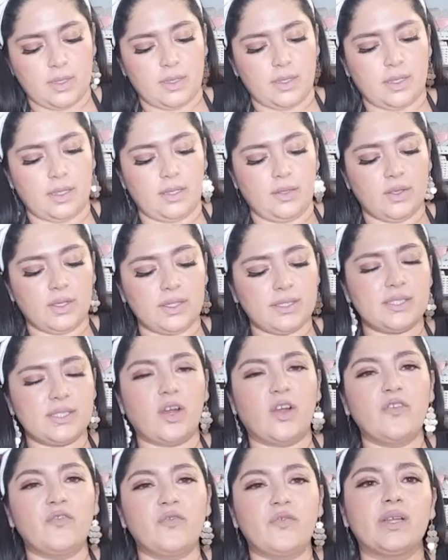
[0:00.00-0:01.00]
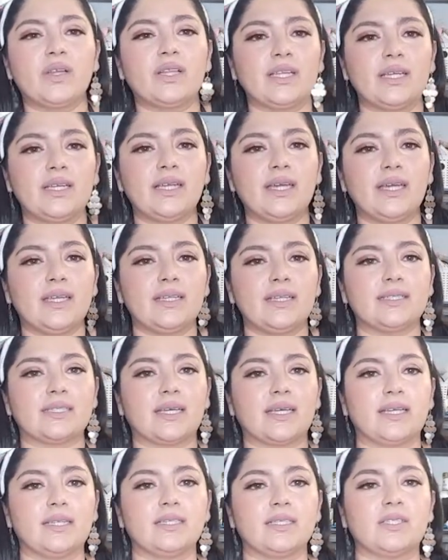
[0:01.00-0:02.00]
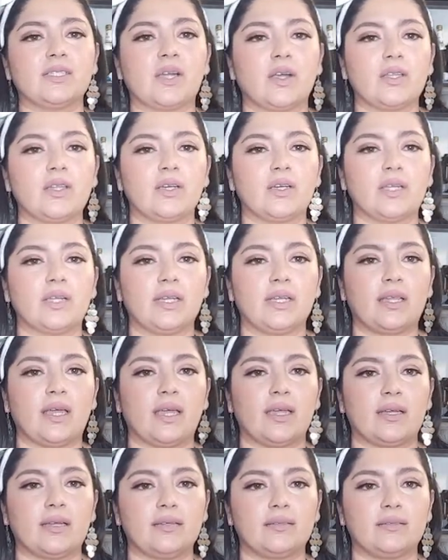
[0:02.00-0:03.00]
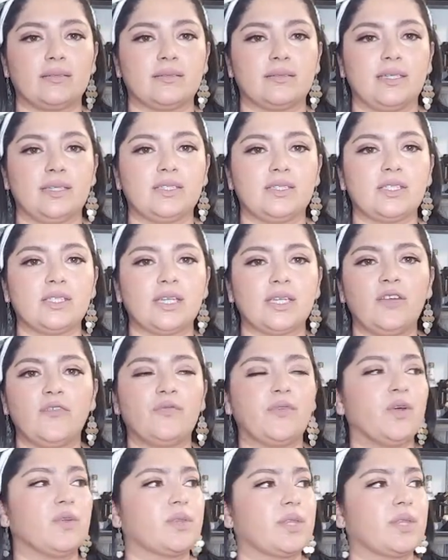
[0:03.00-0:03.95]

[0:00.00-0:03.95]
And you can start feeling it. It's gonna start looking like, it's just gonna feel